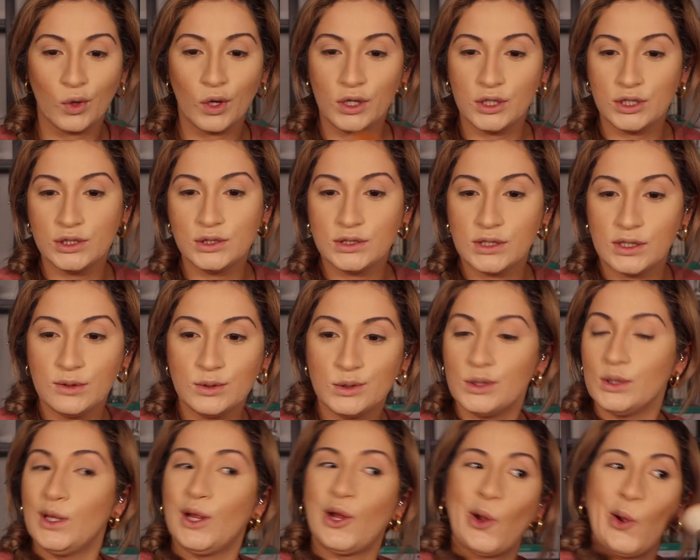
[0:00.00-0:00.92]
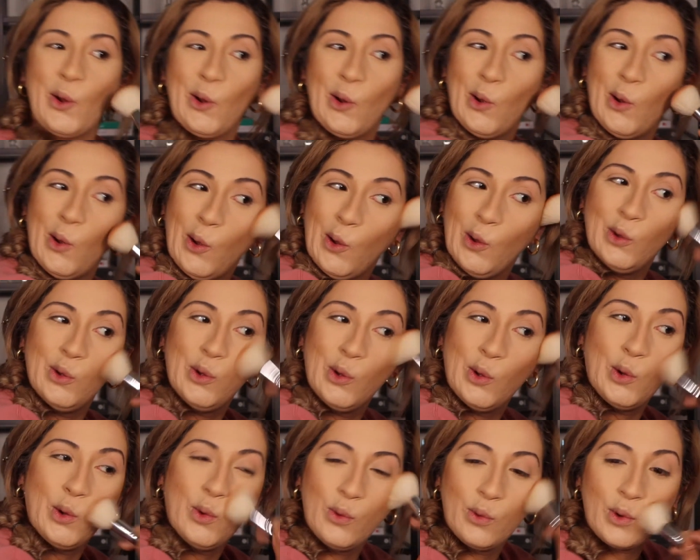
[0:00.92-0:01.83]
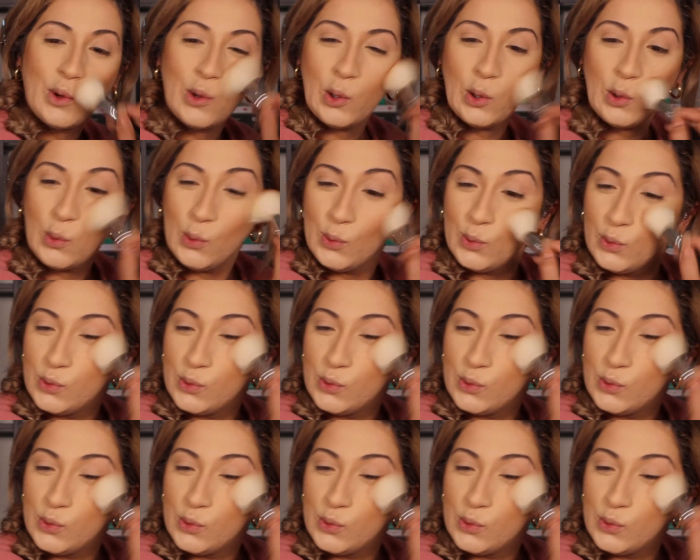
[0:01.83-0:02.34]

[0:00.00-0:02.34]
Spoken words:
It just gives you like an all-over